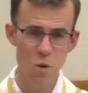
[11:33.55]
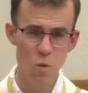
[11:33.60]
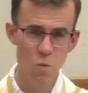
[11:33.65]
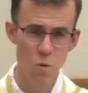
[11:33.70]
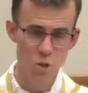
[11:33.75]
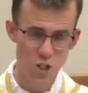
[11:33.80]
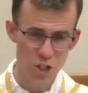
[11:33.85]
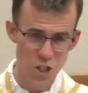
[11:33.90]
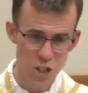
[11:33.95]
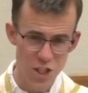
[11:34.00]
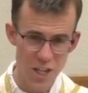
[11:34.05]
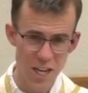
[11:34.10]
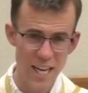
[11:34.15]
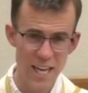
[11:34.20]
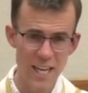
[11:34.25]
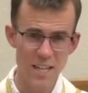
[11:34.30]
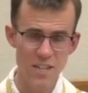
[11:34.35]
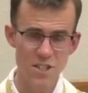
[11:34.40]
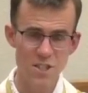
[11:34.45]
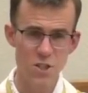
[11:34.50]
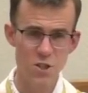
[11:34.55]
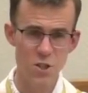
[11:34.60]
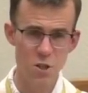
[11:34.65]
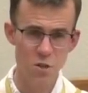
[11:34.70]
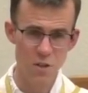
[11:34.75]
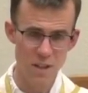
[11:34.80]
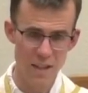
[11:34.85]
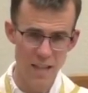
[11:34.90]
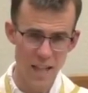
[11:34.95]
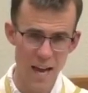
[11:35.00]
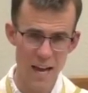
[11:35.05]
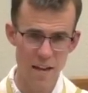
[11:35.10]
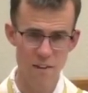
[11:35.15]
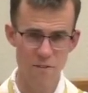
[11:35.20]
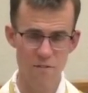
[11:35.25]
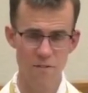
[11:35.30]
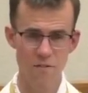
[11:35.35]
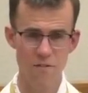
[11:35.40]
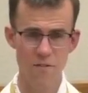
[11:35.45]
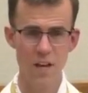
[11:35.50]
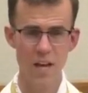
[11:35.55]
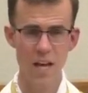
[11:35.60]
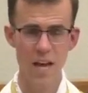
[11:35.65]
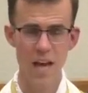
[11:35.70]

will change your life